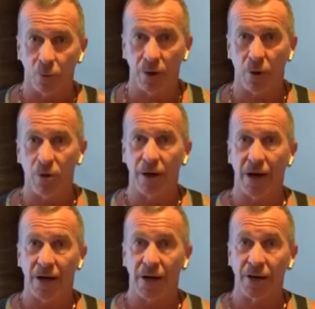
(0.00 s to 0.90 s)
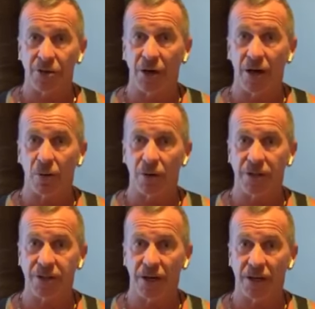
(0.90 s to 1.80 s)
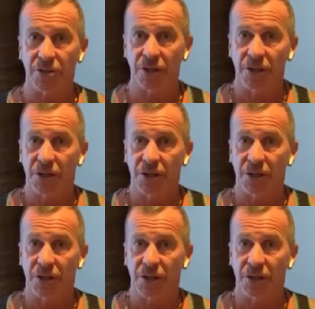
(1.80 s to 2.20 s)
We all are going to die at one stage.